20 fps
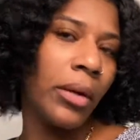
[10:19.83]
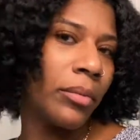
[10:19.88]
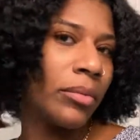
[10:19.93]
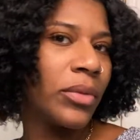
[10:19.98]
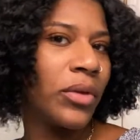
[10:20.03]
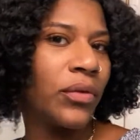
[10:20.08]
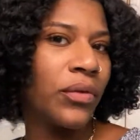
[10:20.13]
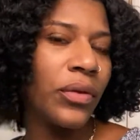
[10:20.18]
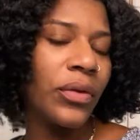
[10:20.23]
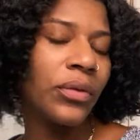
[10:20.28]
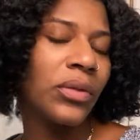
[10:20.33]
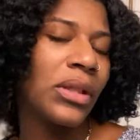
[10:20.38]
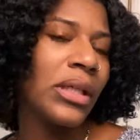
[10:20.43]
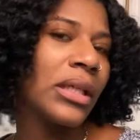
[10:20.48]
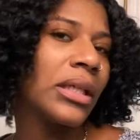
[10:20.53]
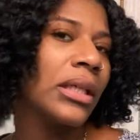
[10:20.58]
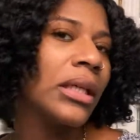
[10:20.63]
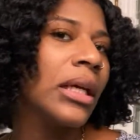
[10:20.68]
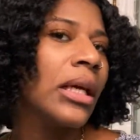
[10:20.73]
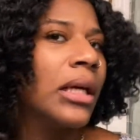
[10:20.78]
diffuse
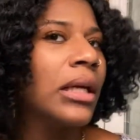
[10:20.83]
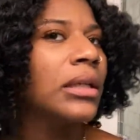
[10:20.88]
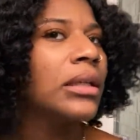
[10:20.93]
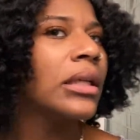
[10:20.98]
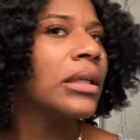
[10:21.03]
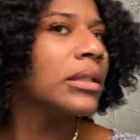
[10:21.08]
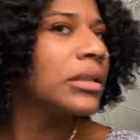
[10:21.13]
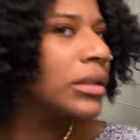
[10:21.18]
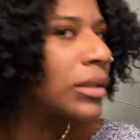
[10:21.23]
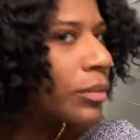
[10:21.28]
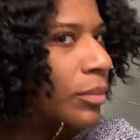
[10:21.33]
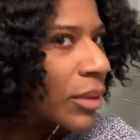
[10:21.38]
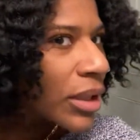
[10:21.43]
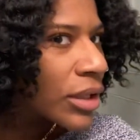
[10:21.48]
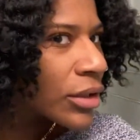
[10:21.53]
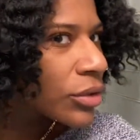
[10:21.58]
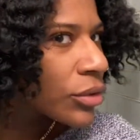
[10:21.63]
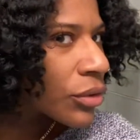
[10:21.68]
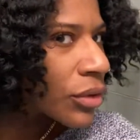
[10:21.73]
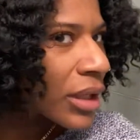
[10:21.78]
it just to make
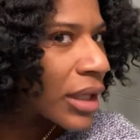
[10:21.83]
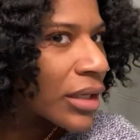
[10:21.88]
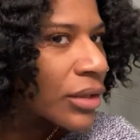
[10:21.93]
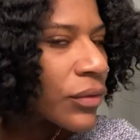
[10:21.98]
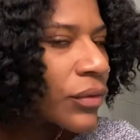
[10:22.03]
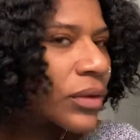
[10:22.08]
sure that it's